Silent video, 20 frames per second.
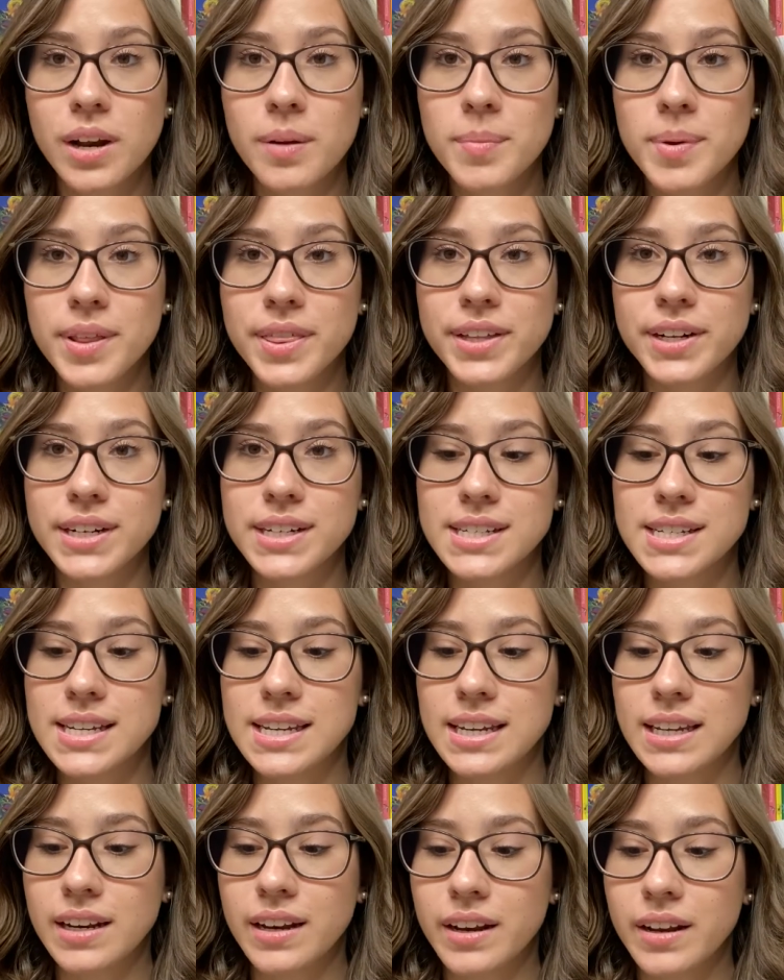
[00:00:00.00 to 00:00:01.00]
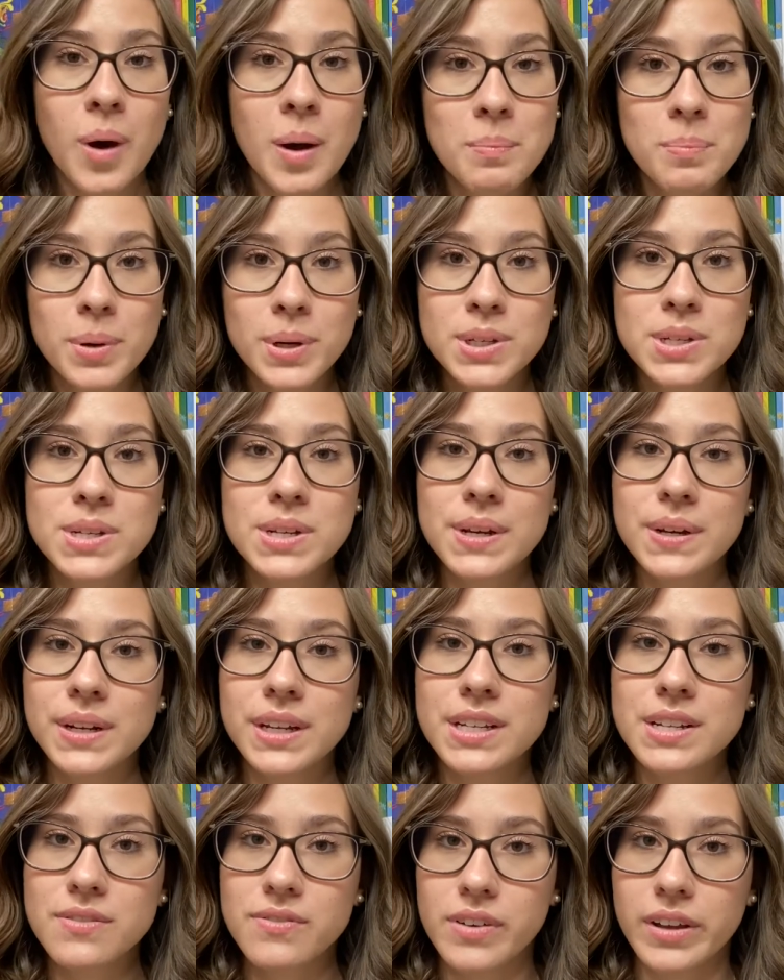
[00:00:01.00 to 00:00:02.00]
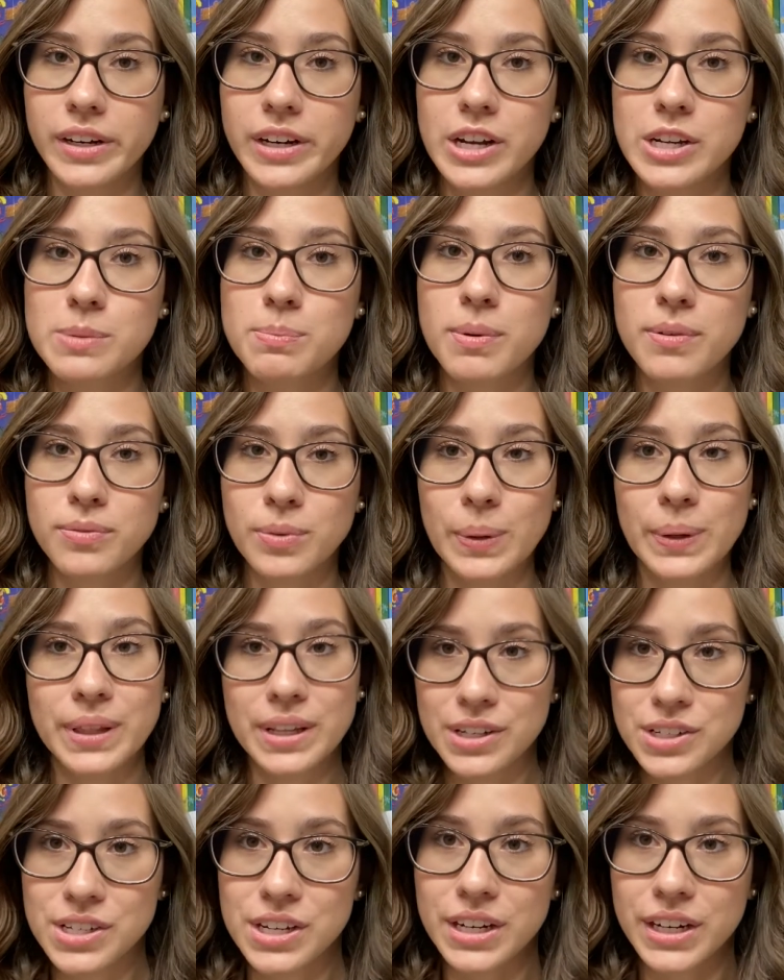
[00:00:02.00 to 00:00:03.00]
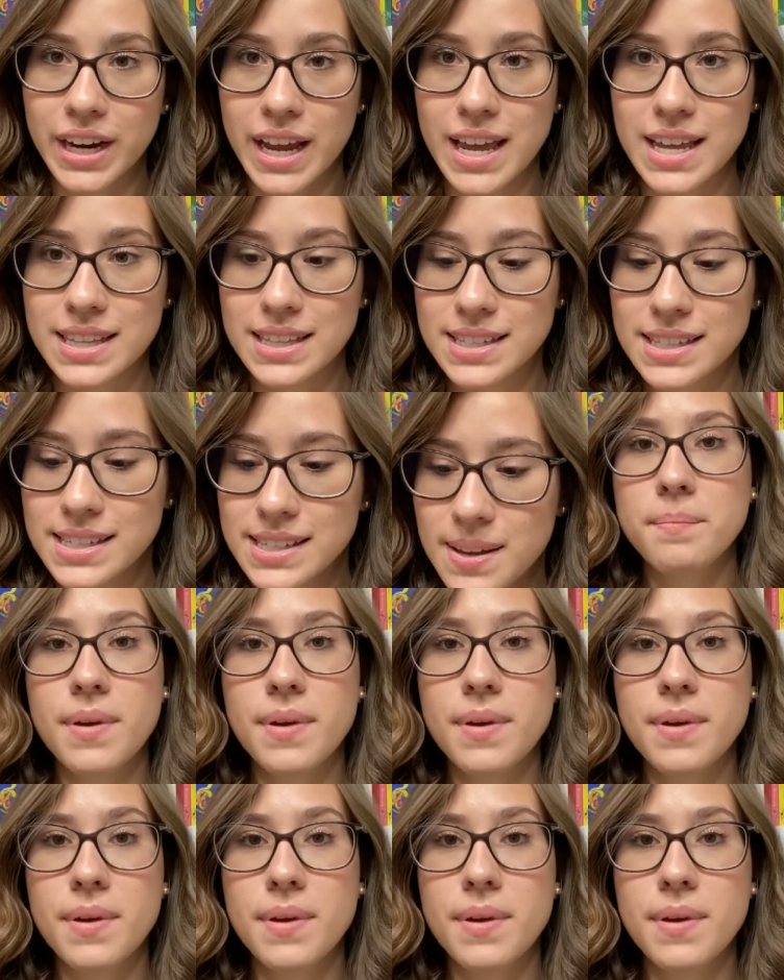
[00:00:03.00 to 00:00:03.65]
number 13. What books do you need to finish before this year ends?